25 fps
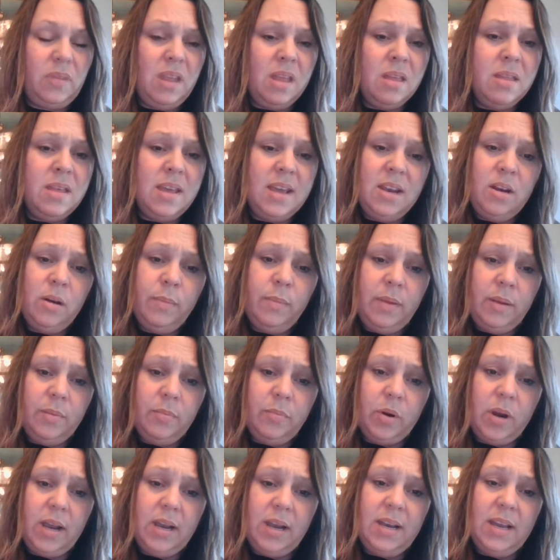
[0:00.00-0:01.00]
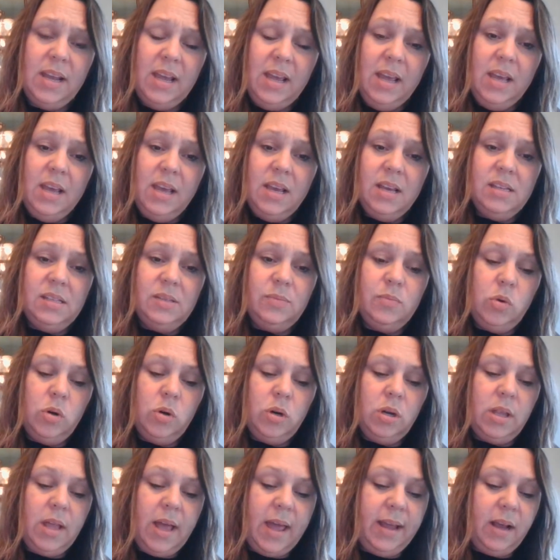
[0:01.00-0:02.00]
The inner membrane is
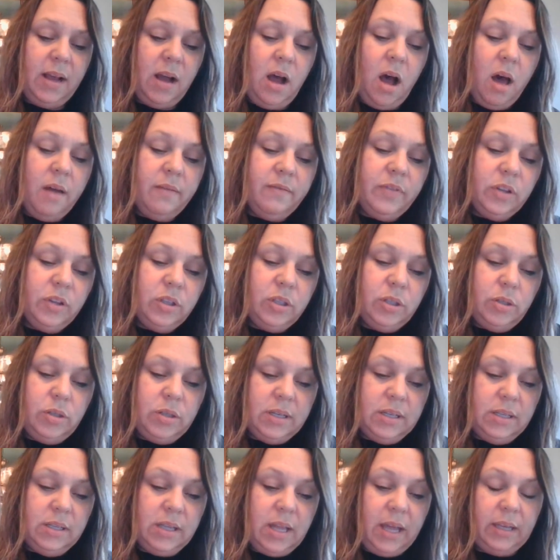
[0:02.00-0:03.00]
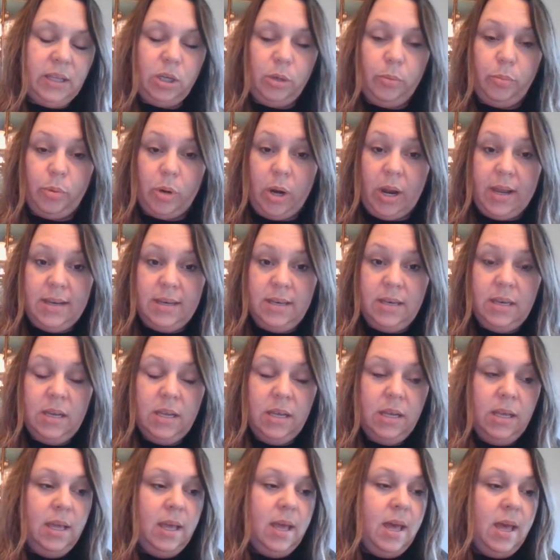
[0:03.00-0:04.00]
more like convoluted, like your brain,
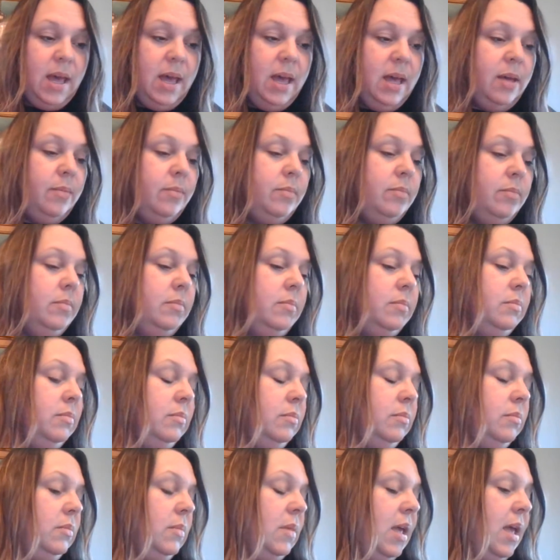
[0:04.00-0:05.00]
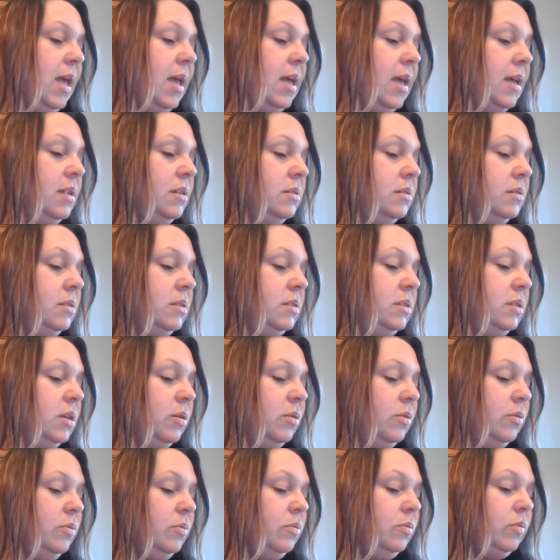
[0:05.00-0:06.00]
um, and
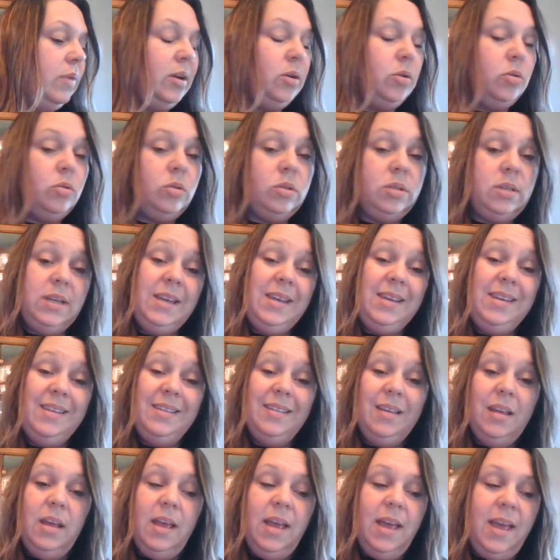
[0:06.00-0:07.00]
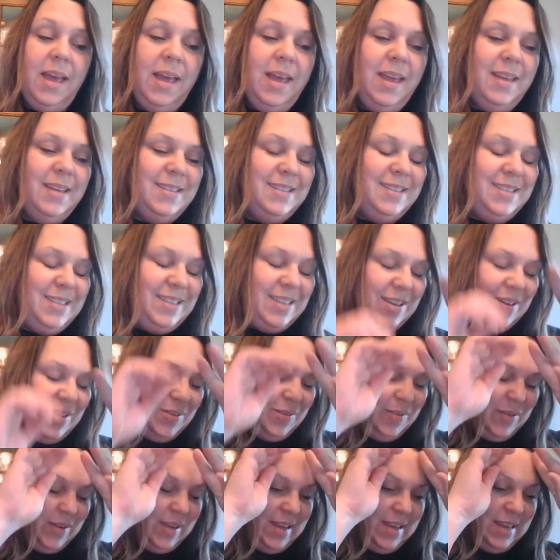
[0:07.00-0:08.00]
so wrinkledy, and
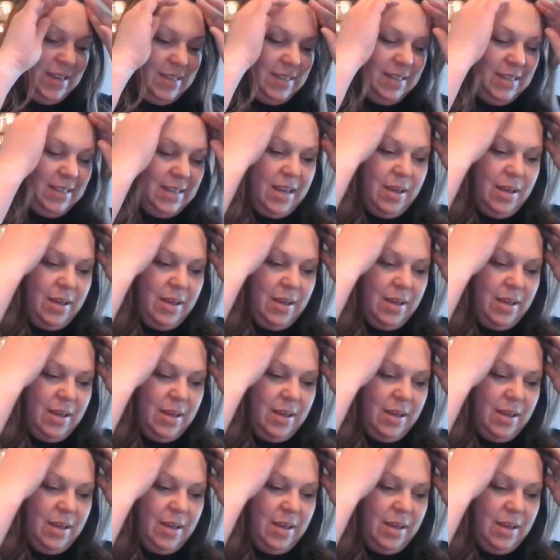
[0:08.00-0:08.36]
so it